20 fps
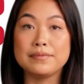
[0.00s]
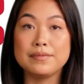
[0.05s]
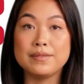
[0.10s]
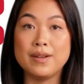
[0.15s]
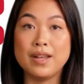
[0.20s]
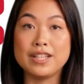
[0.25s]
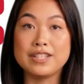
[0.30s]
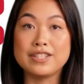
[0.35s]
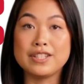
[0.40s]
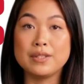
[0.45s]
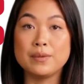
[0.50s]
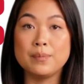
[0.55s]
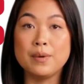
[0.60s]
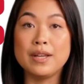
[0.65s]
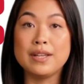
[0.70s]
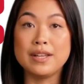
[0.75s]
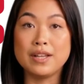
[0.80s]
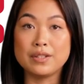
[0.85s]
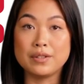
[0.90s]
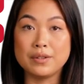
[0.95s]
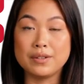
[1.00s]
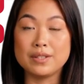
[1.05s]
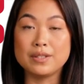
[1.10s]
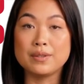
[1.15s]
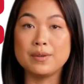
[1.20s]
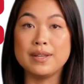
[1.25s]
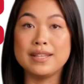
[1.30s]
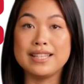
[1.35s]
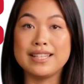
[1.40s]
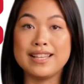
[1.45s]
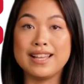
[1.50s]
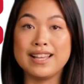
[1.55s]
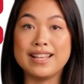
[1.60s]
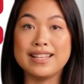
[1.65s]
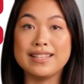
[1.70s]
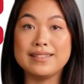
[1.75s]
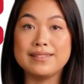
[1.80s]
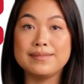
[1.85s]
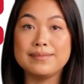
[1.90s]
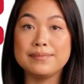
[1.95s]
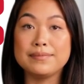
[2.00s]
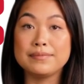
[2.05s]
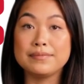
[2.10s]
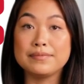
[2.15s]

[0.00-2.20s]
Question 129.